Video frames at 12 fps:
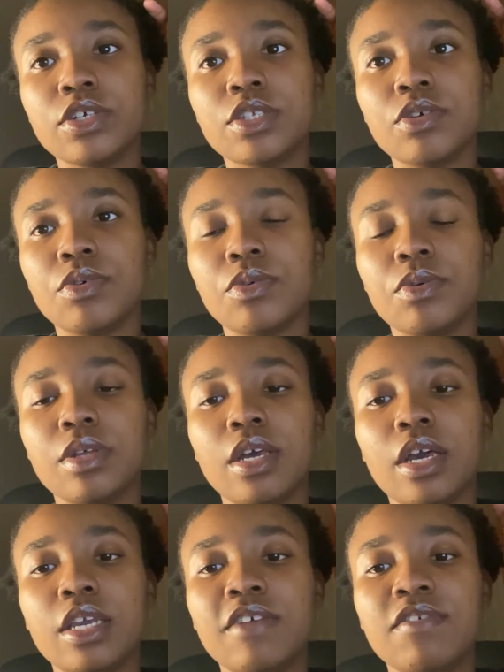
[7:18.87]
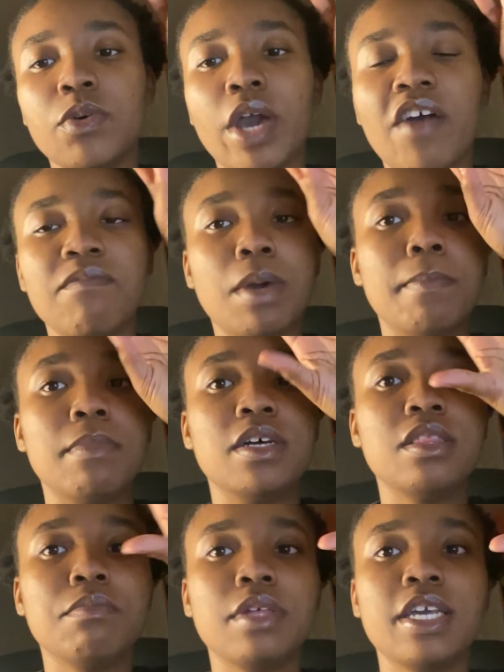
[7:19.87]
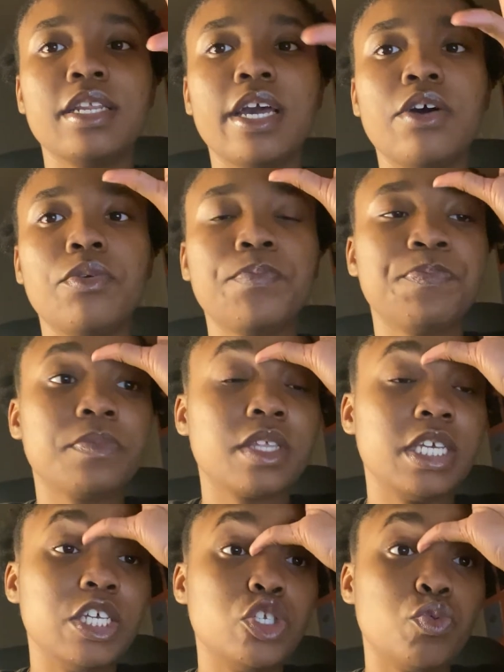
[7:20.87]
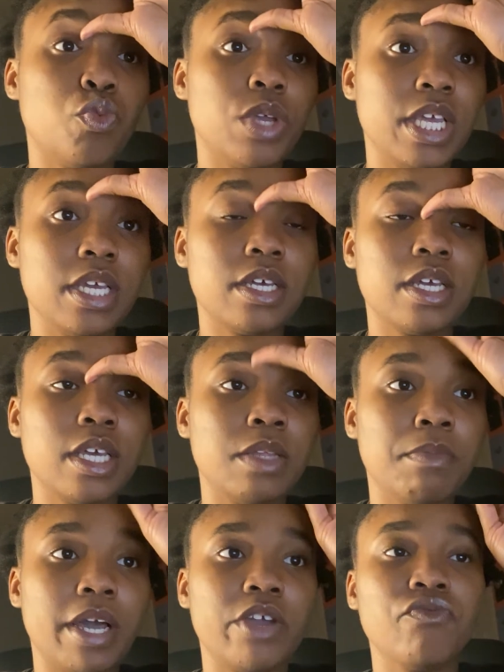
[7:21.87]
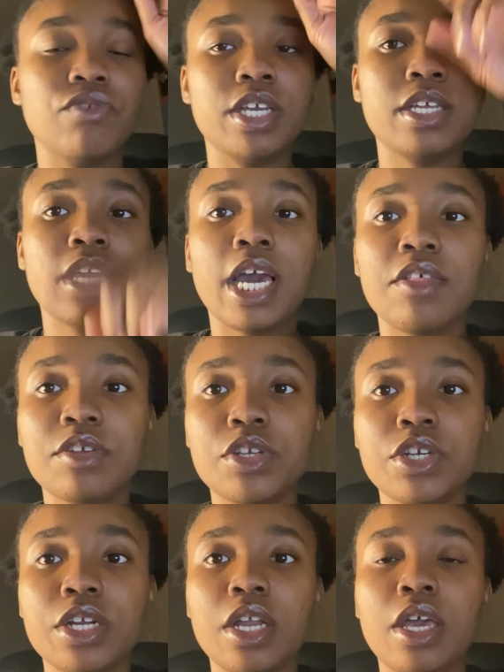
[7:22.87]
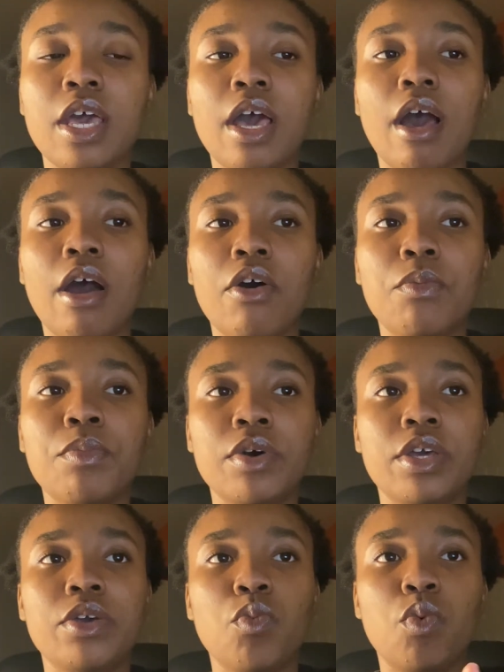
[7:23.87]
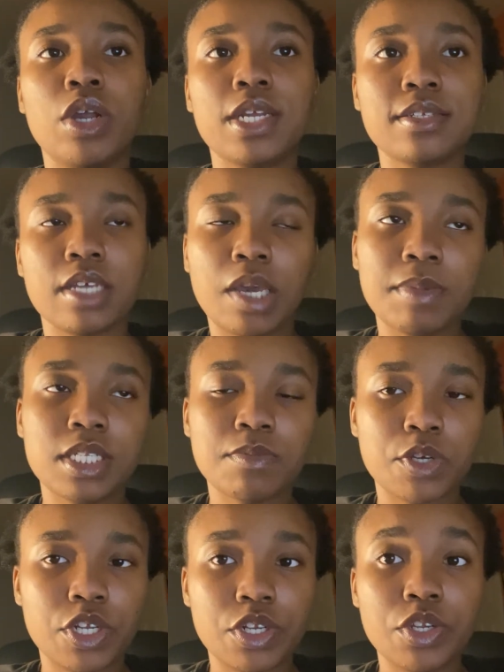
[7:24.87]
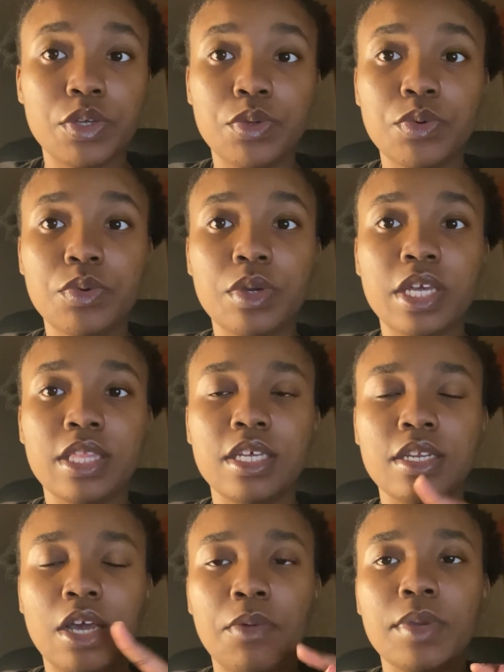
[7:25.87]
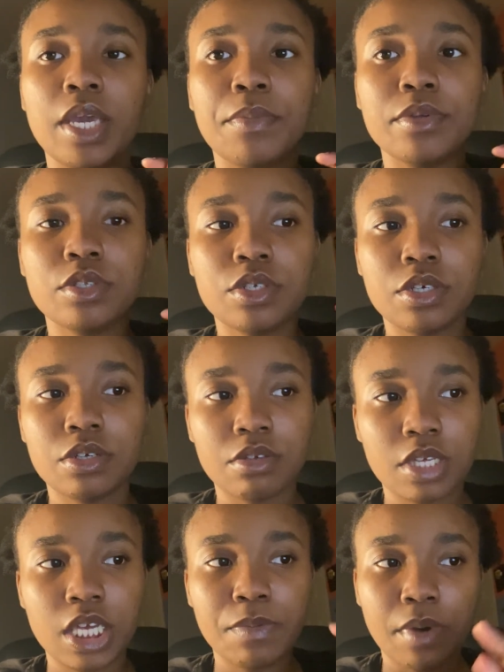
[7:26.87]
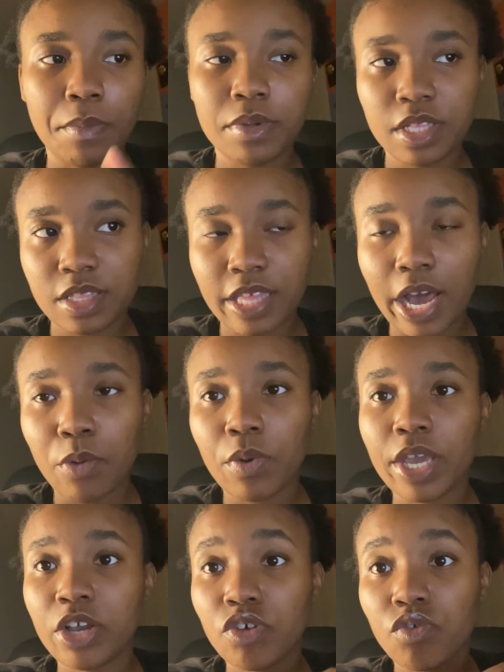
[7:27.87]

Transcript: So even though I have my month planned out, each week in my written calendar, I'll put what assignments I'm going to do and then I'll be able to keep up with it that way and